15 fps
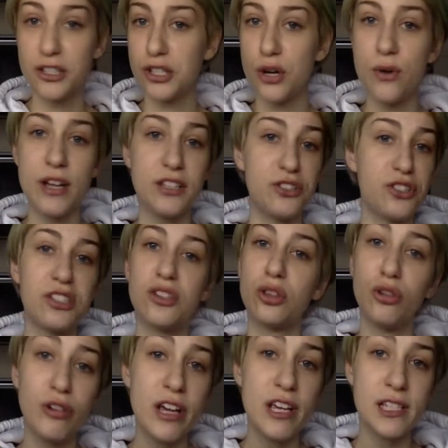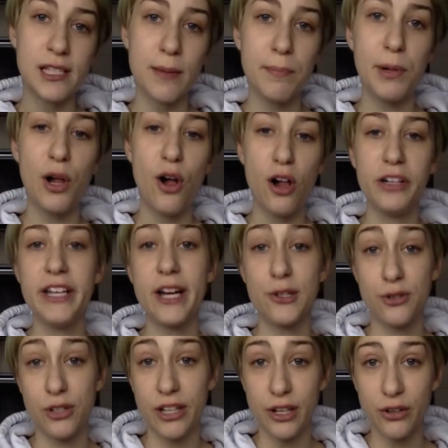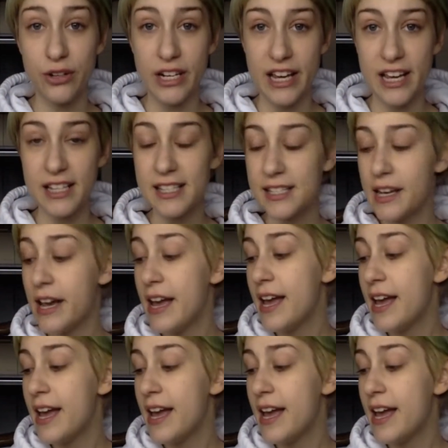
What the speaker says: So it's just three simple, all-natural ingredients.